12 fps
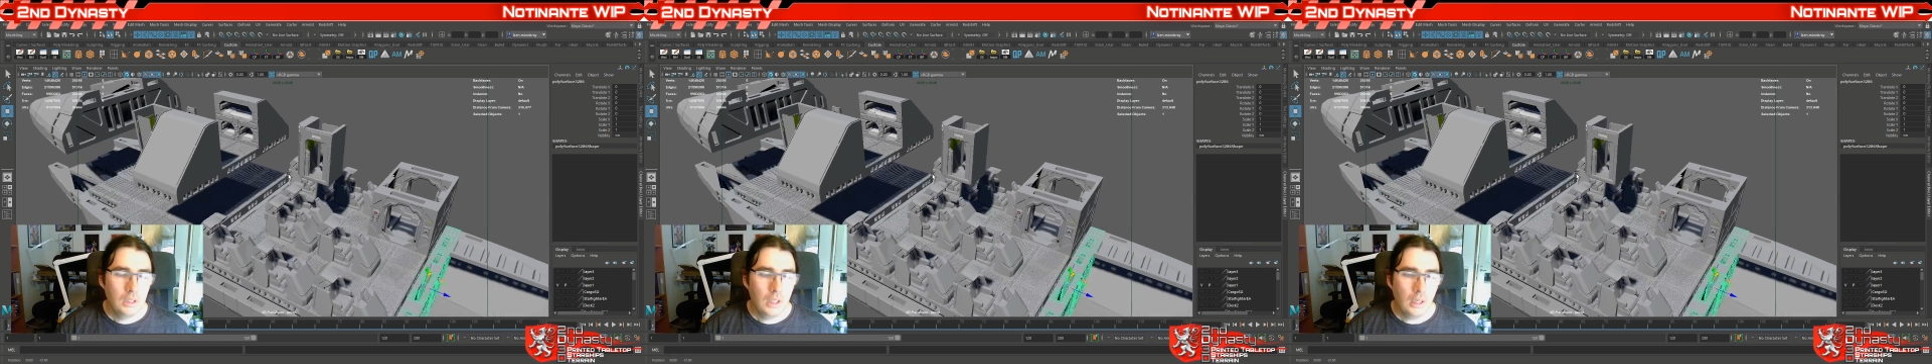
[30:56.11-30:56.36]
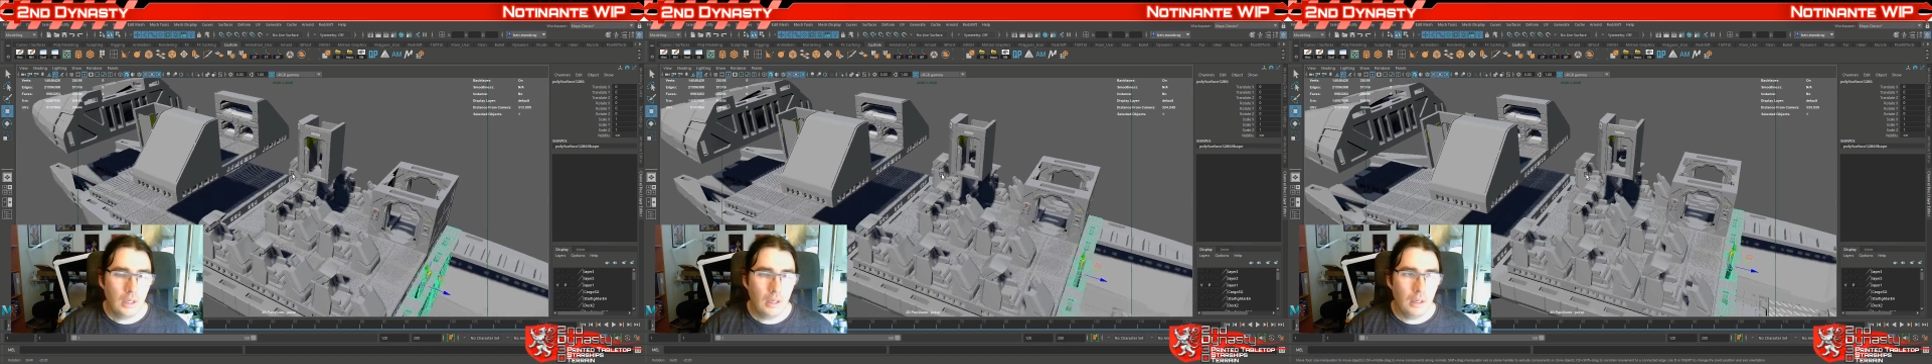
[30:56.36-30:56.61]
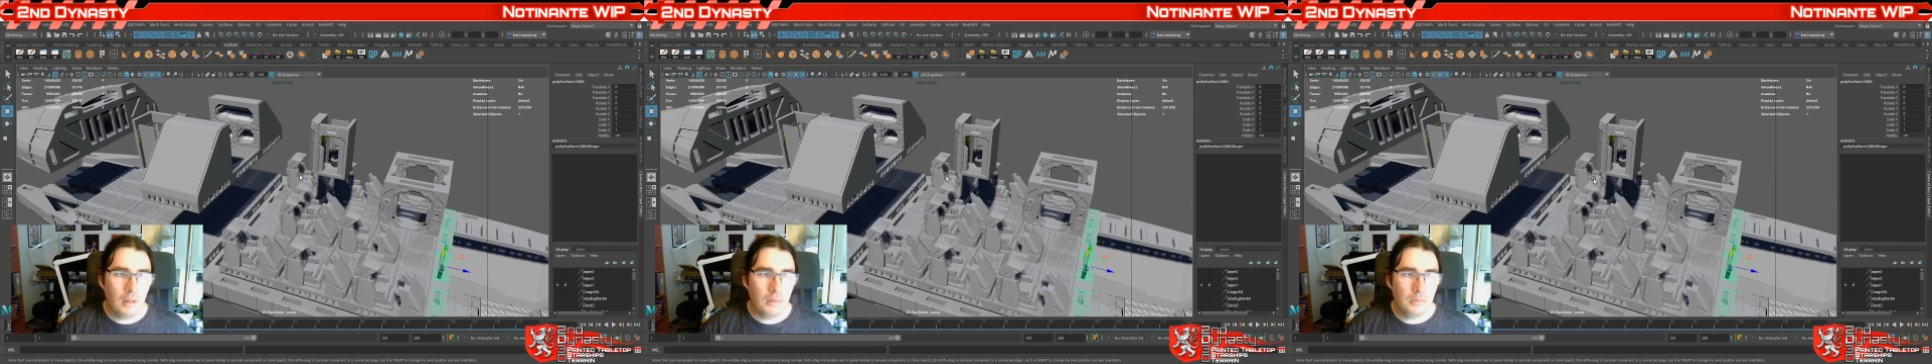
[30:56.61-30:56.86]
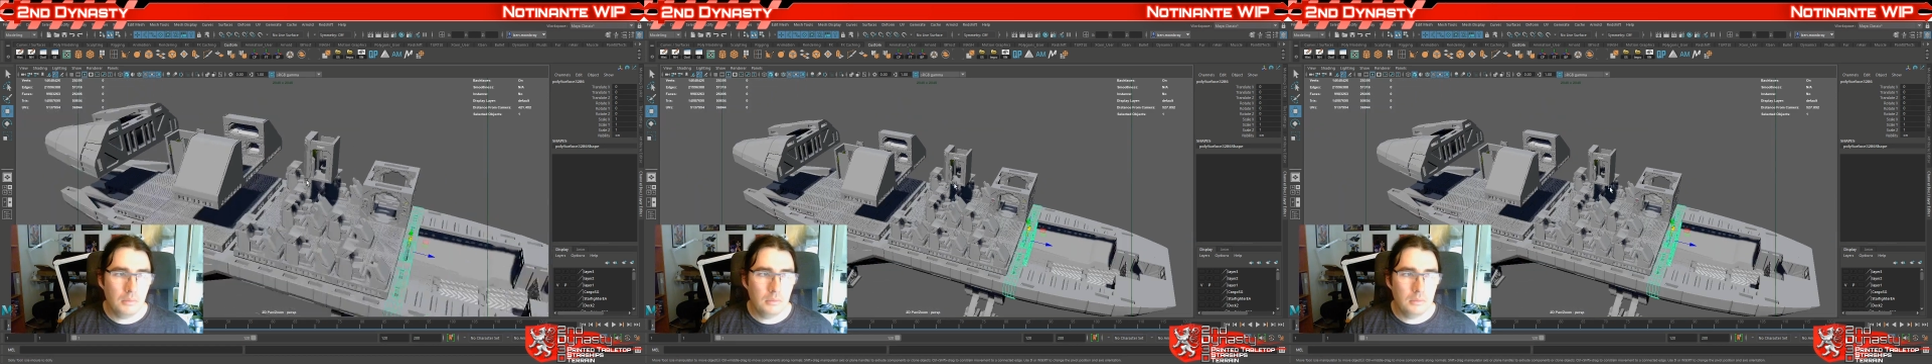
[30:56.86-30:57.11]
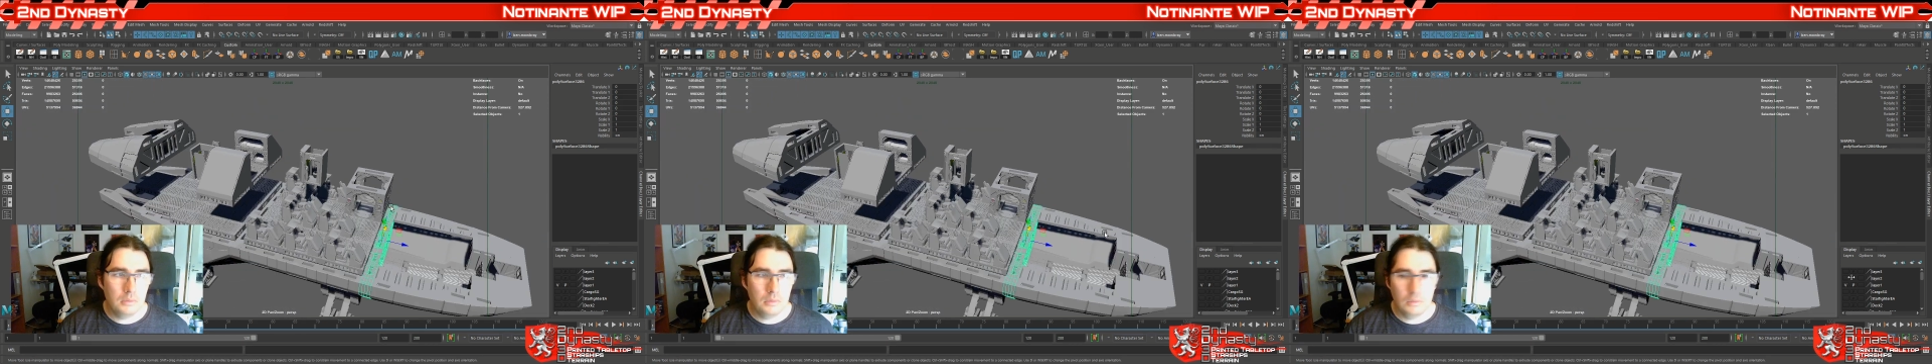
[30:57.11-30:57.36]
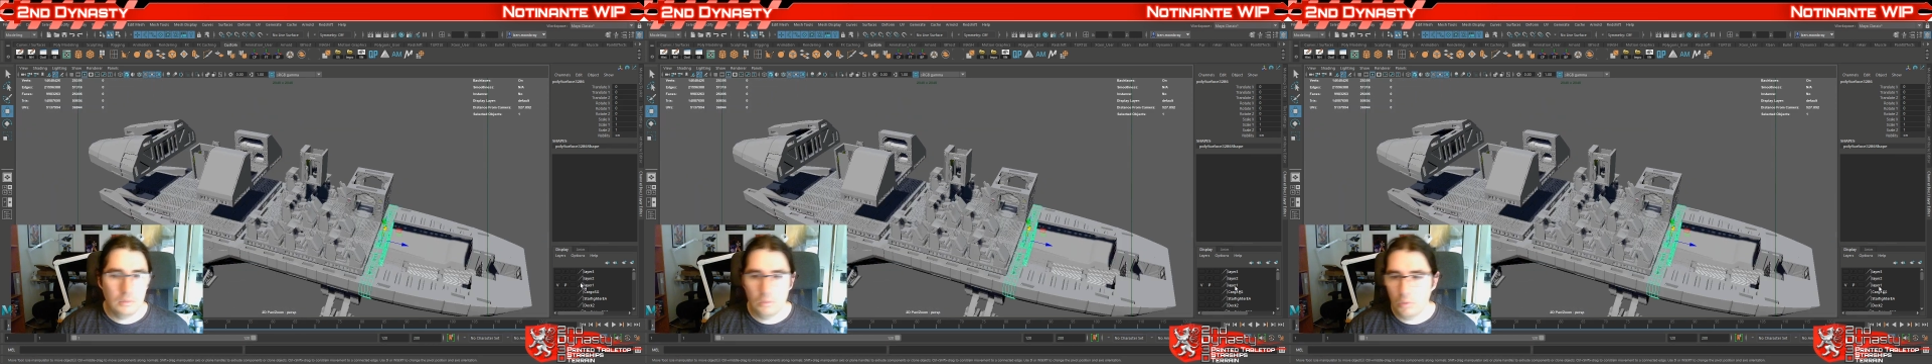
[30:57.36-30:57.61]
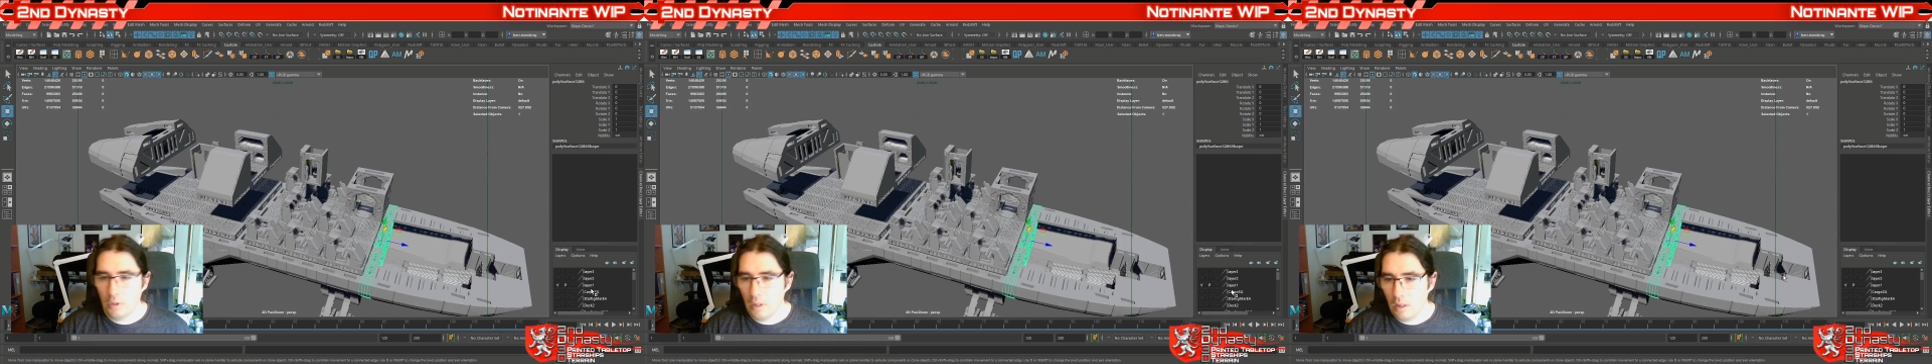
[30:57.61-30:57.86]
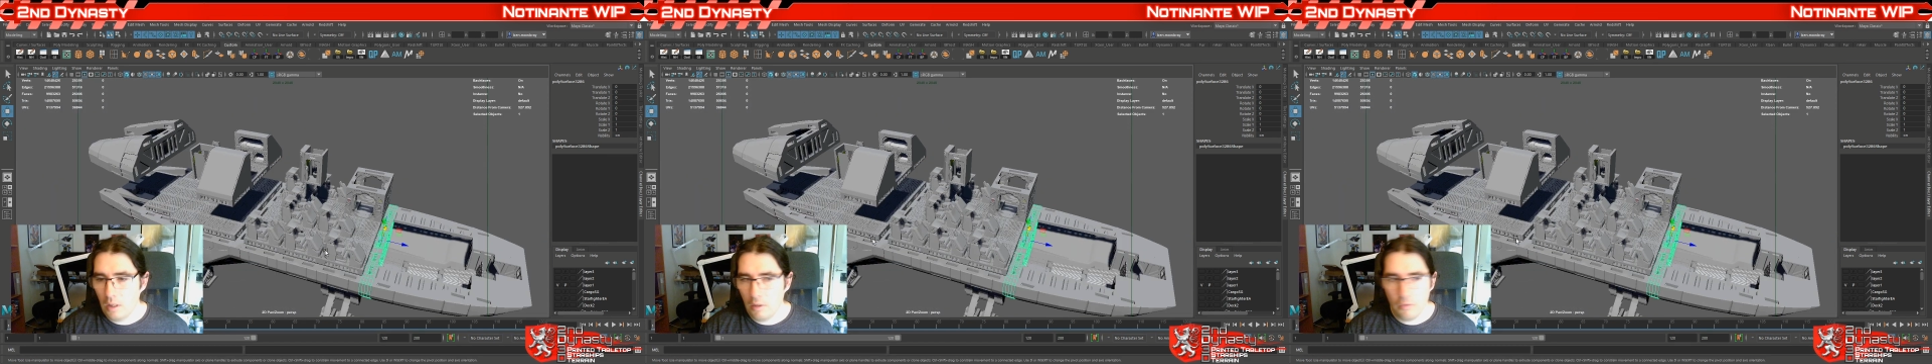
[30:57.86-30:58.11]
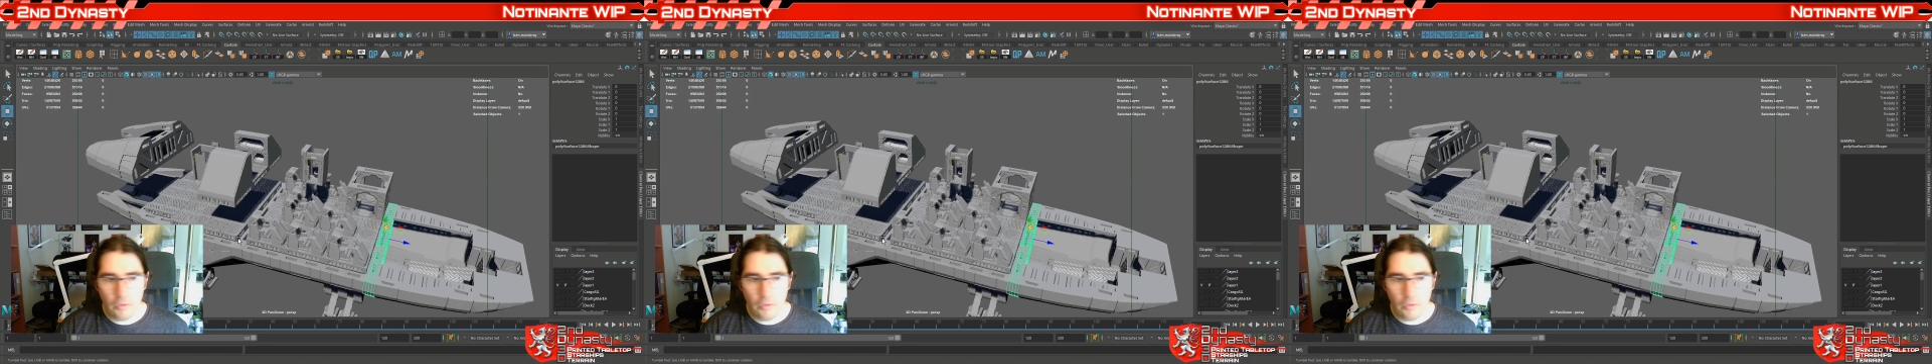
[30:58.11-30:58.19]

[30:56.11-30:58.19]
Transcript: Um, we have.